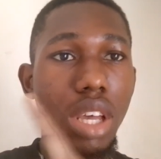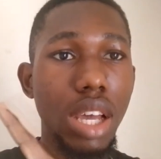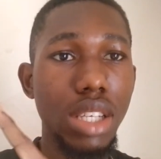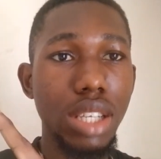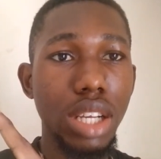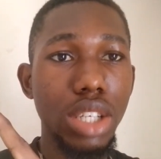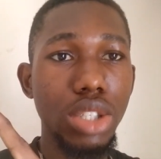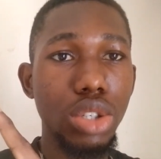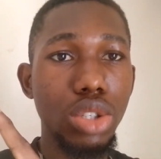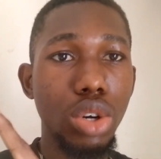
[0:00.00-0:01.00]
External
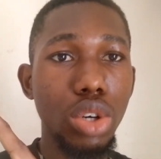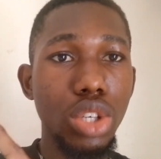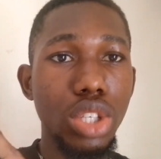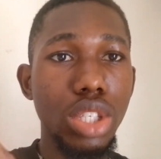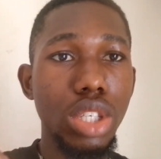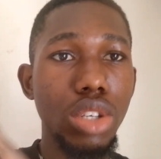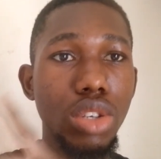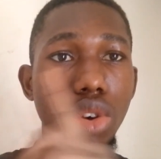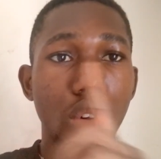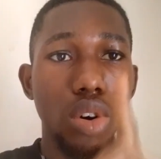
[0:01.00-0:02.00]
structure is
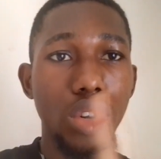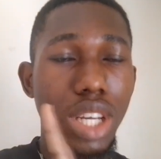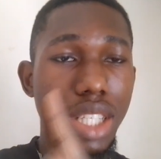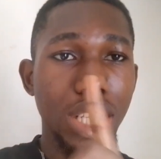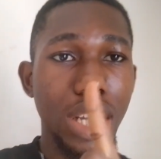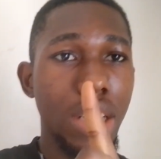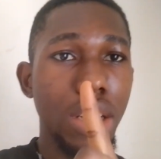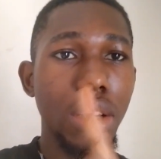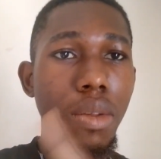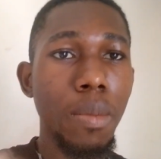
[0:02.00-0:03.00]
your understanding.